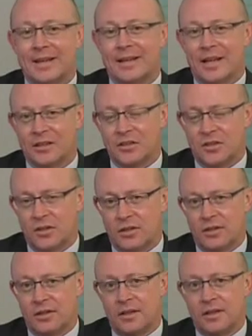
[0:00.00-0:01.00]
and
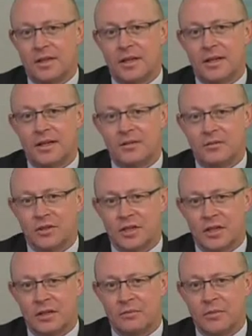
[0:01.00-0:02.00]
uncertainty every
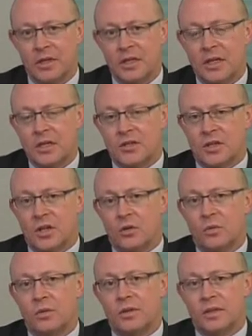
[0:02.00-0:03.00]
time.
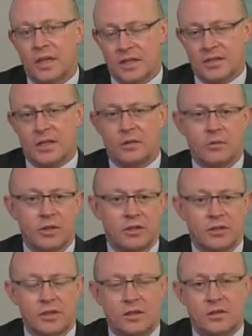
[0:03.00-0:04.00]
So yes, I would
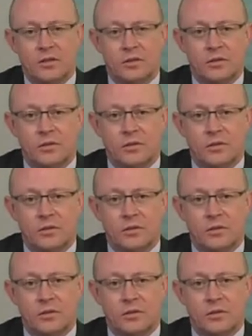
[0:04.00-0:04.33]
continue